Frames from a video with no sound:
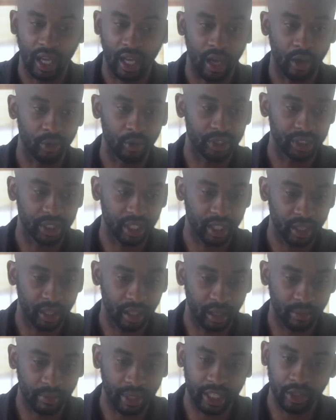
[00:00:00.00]
I would say,
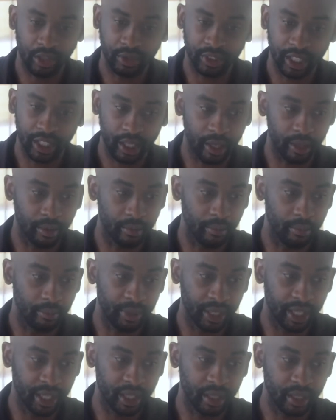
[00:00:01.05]
like you said,
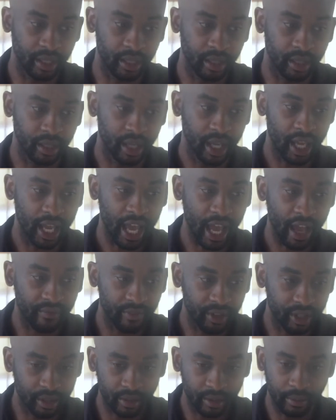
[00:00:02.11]

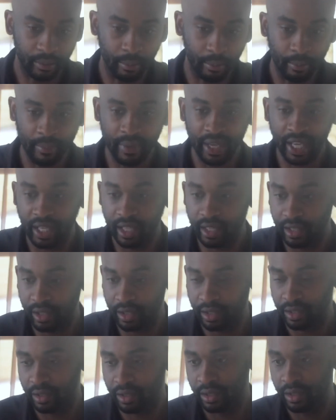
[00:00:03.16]
having men
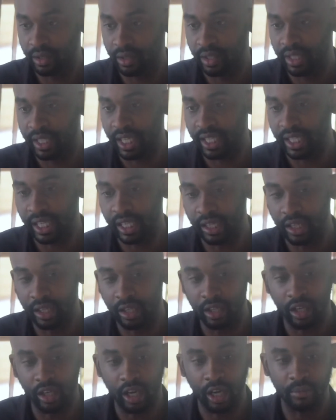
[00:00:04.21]
that they can
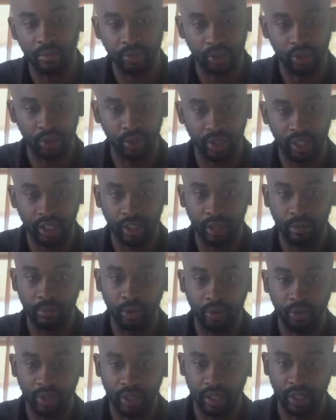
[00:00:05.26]
look up to in the
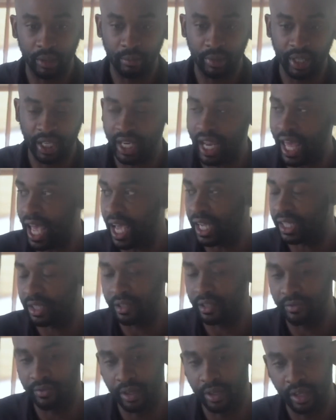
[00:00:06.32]
community, being
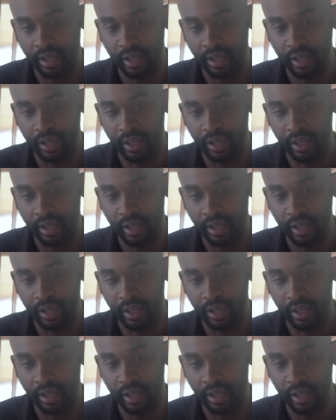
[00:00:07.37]
active,